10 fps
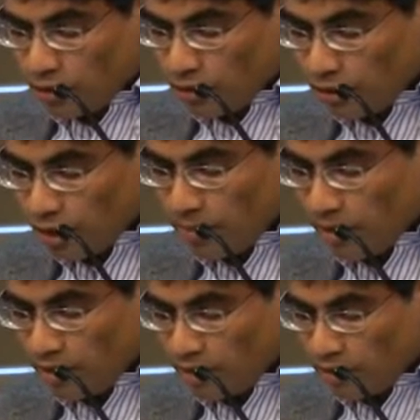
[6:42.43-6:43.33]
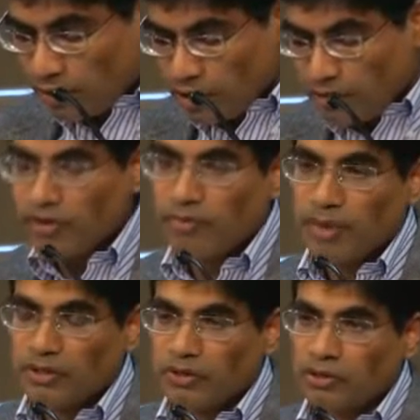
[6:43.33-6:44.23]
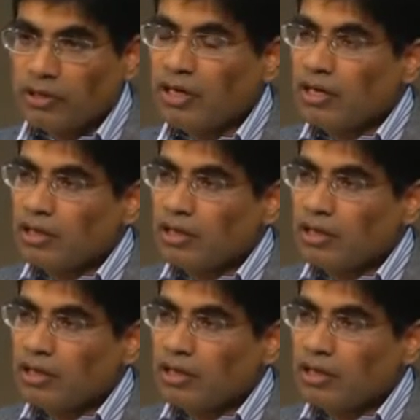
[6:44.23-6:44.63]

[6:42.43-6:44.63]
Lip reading: into something that you can never imagine."